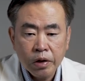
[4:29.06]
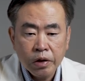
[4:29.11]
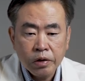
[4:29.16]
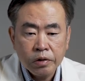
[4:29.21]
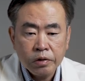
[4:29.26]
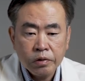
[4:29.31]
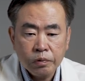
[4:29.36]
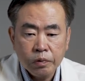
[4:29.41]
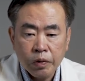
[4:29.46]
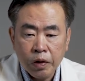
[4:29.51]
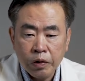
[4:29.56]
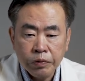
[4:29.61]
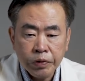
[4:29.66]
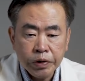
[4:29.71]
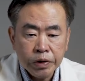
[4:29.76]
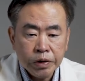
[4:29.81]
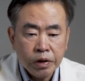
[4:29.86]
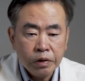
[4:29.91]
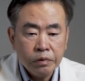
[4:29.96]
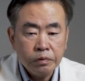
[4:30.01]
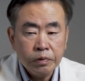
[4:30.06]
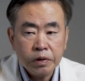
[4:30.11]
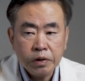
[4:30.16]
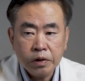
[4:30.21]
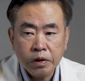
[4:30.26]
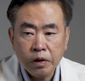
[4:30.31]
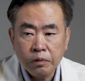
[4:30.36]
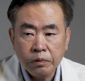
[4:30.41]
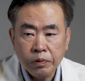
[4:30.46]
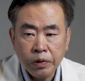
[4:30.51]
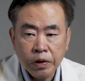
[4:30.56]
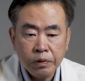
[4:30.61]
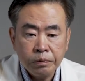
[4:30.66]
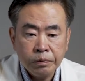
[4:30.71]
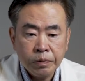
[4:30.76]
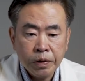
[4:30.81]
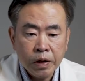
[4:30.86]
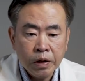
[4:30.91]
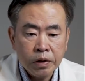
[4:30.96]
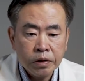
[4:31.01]
So what we did was that we
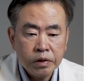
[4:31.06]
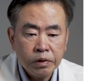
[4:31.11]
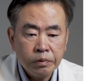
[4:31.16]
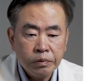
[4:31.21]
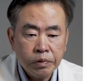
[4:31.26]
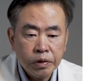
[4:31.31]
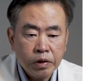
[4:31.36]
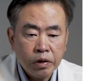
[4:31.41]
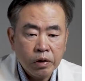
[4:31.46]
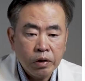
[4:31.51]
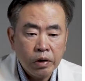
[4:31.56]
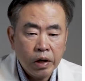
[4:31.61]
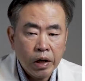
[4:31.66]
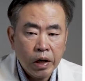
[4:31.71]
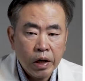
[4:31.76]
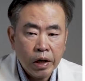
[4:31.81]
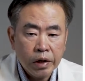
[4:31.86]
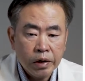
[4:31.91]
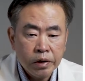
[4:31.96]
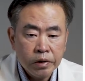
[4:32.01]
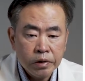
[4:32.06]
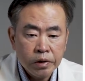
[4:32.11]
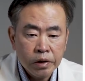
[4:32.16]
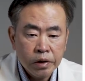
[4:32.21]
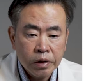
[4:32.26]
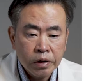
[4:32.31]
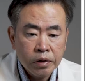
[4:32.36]
obtained something called IND.